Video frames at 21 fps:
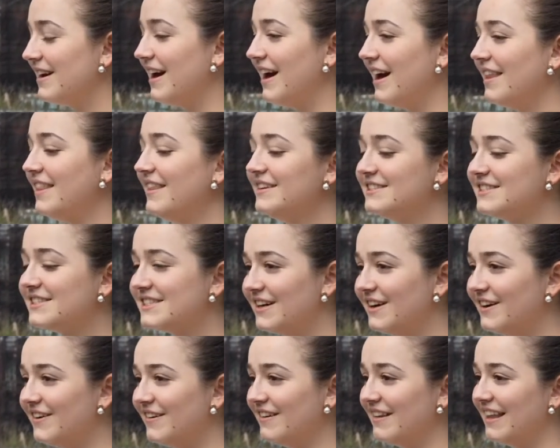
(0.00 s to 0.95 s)
I think
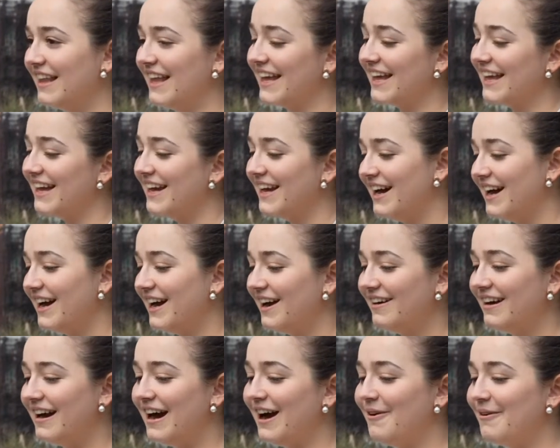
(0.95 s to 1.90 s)
so. Like,
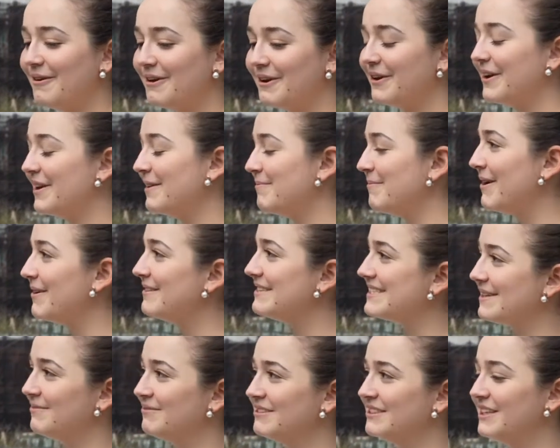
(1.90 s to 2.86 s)
how are you going to marry
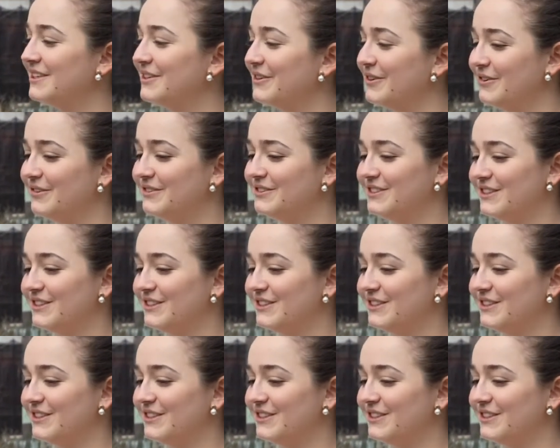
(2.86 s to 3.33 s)
someone that you